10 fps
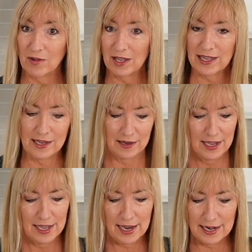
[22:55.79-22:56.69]
again,
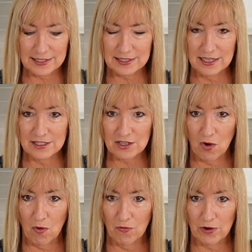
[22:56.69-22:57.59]
it extends
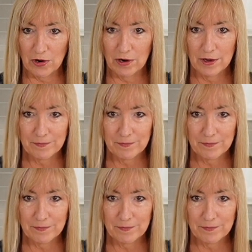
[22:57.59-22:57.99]
over.